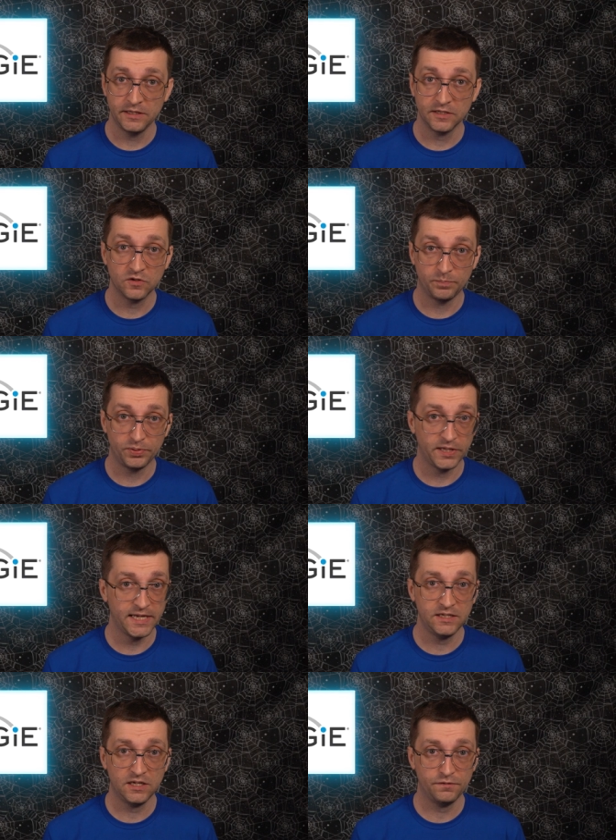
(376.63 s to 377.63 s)
That's a
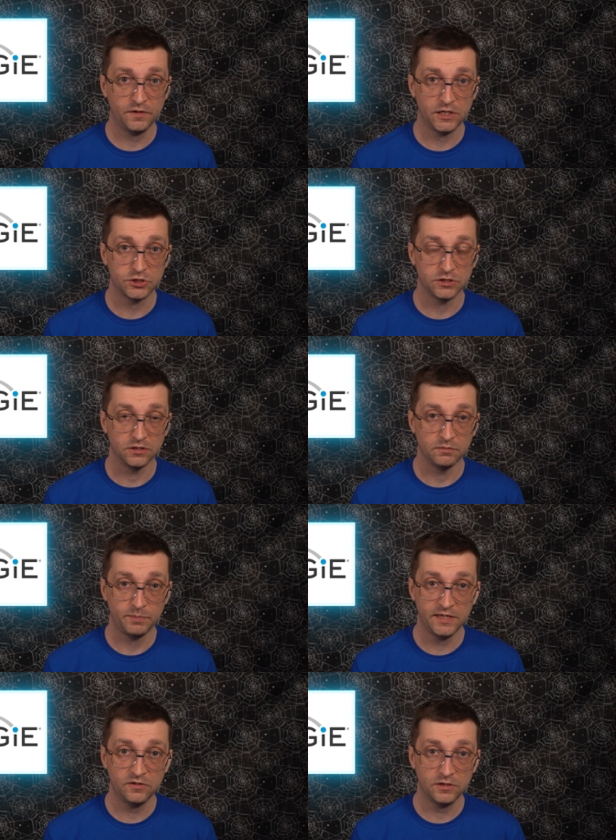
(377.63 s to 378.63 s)
plain definition,
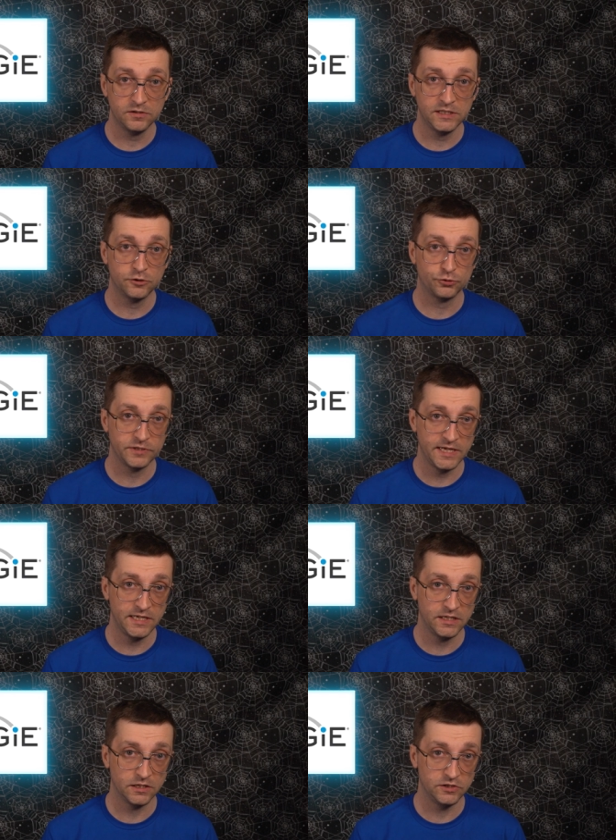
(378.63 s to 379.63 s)
basically
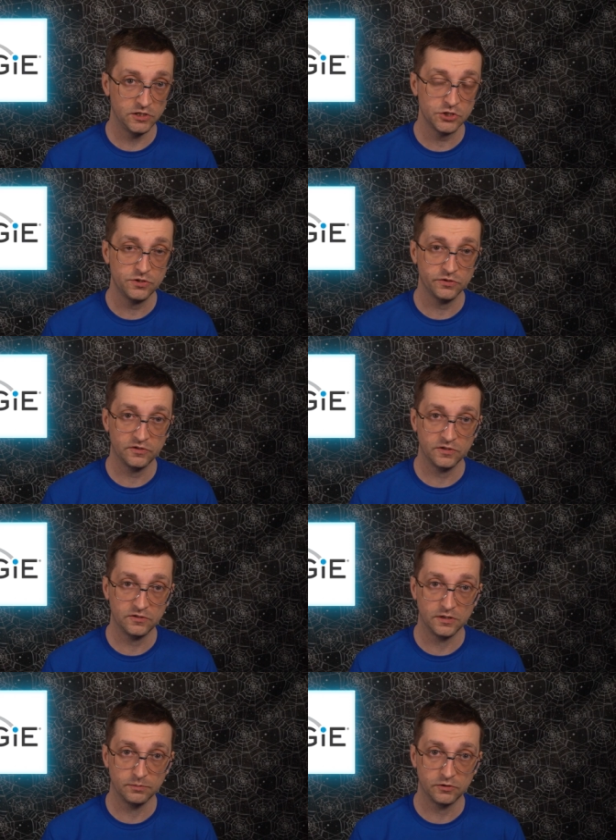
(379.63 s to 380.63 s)
creating additional
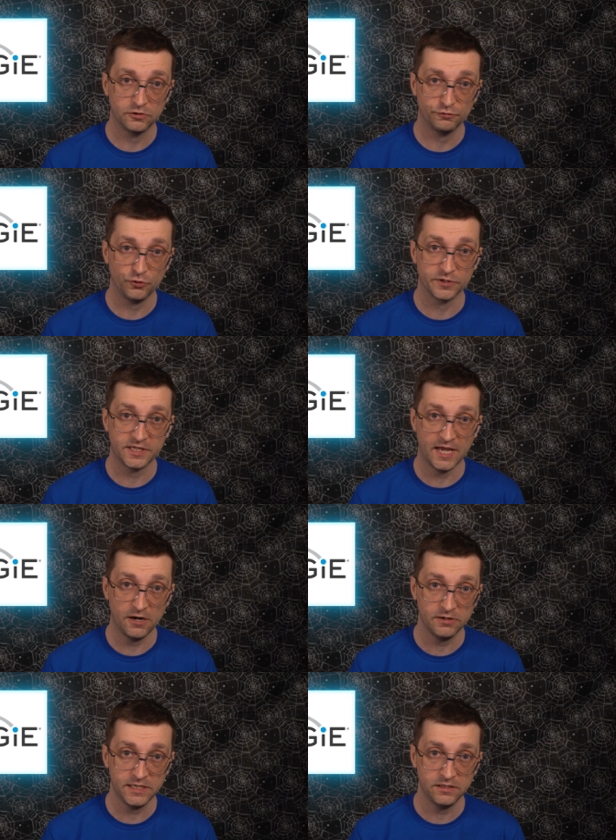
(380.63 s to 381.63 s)
systems for
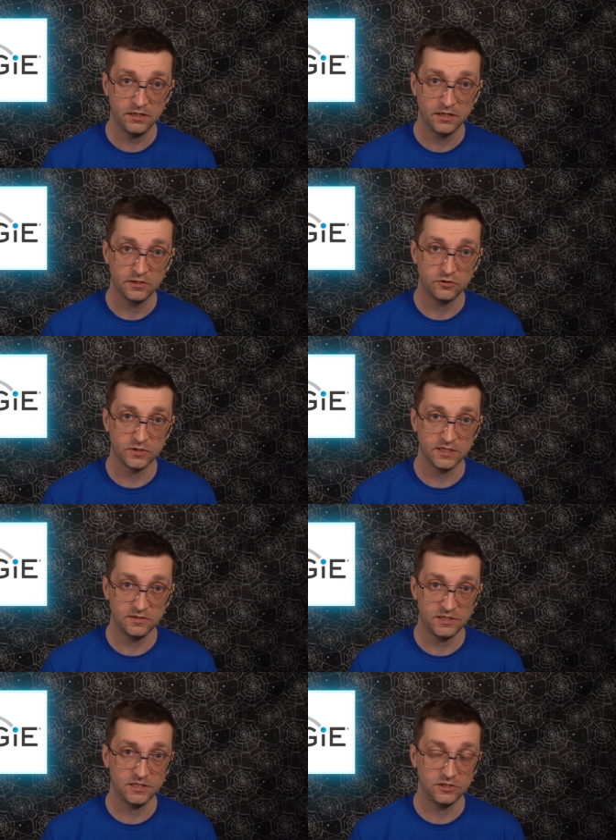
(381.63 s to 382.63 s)
carrying to
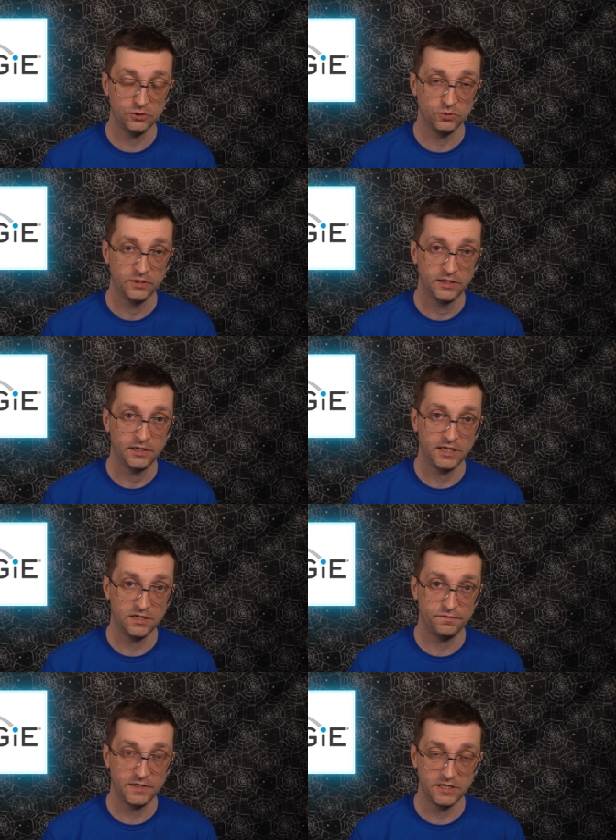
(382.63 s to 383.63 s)
continue in
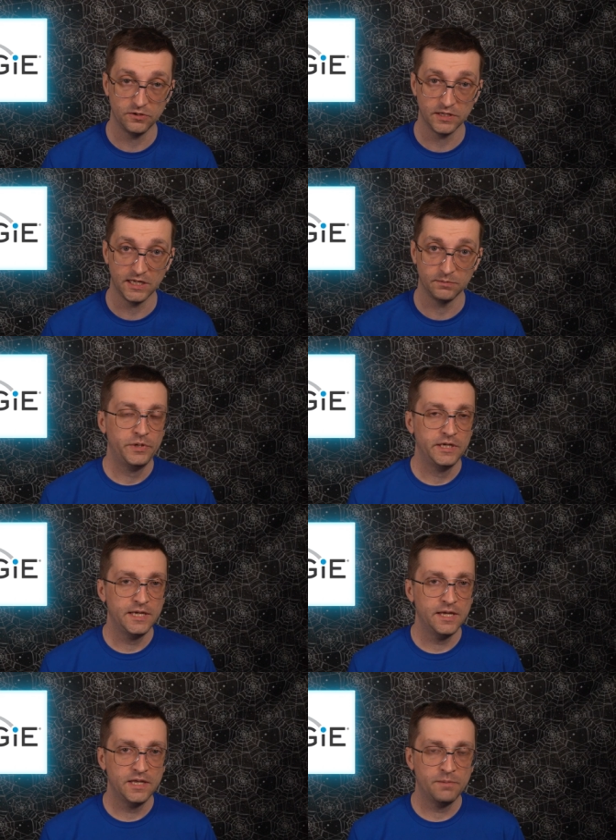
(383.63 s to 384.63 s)
a video game. But
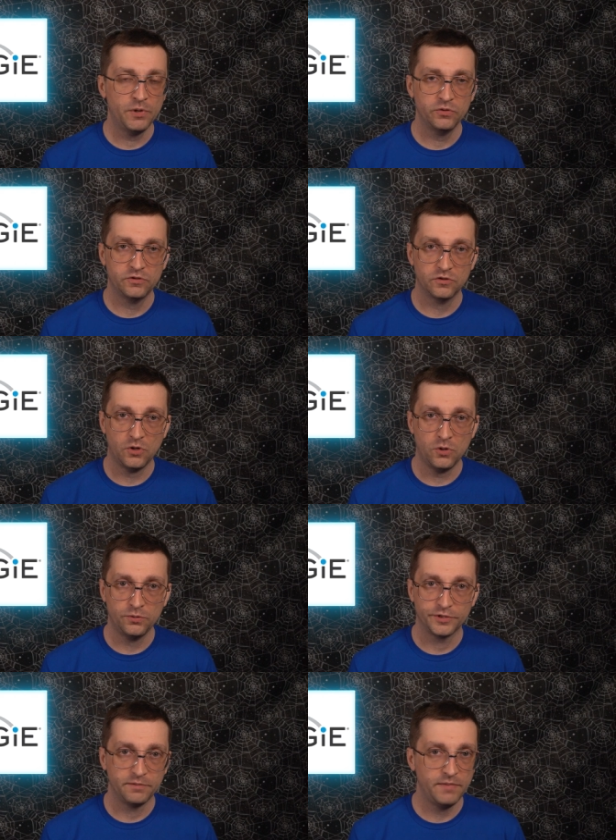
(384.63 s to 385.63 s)
again, that post is
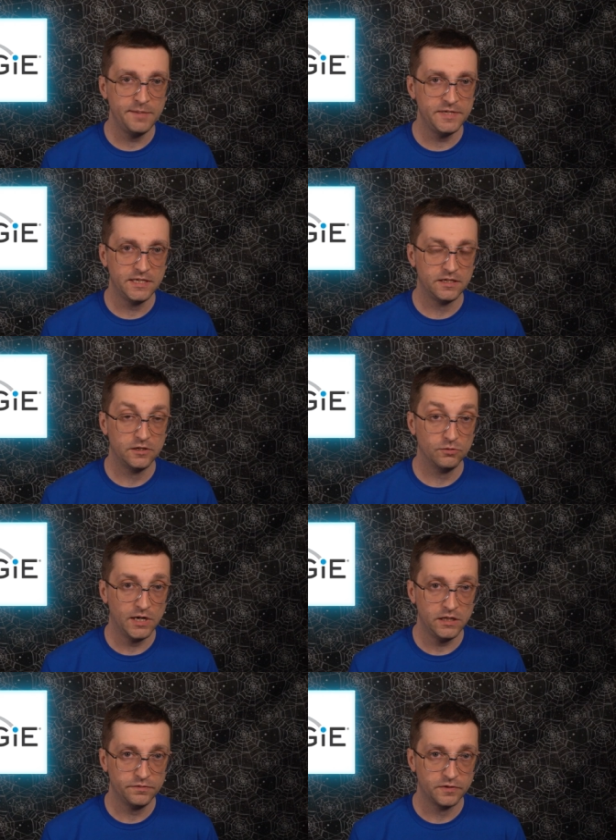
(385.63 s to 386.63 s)
old and maybe
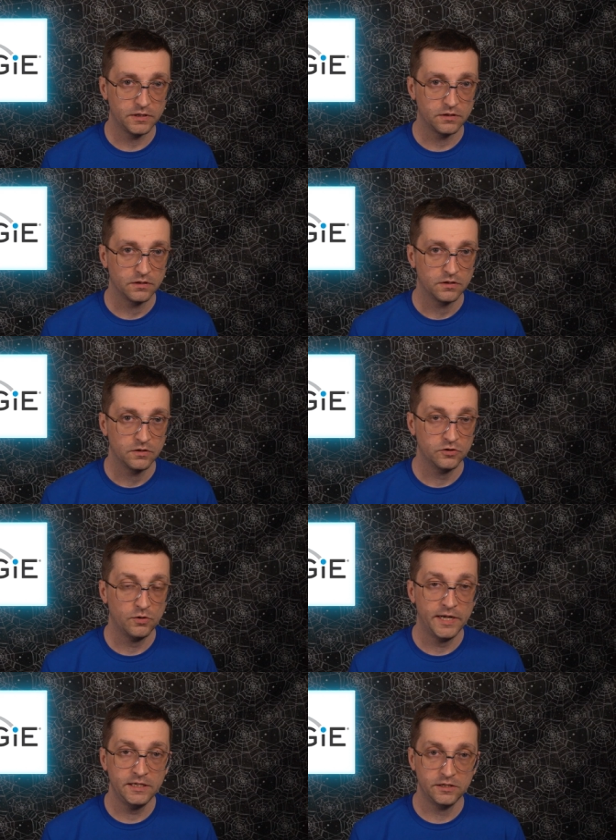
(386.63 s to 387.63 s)
irrelevant, so
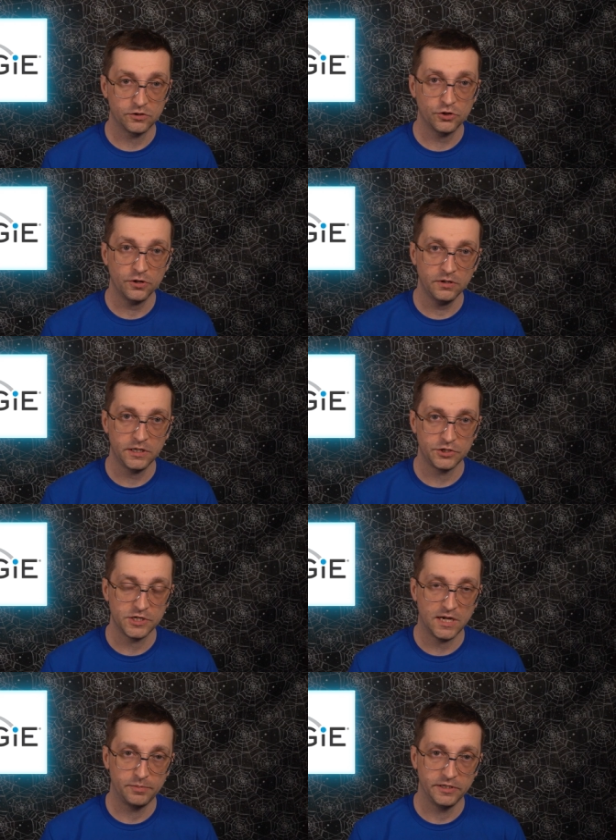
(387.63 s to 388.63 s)
I need a current
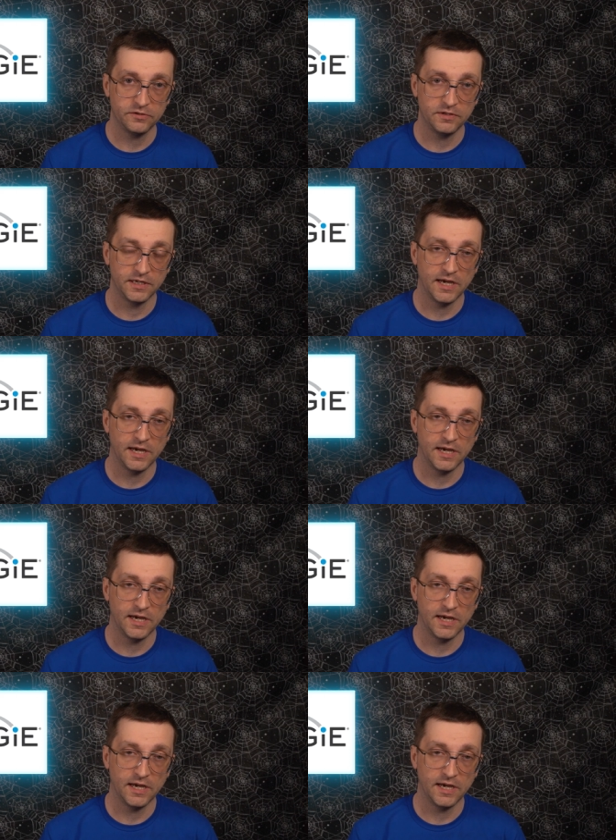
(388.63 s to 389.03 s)
job listing.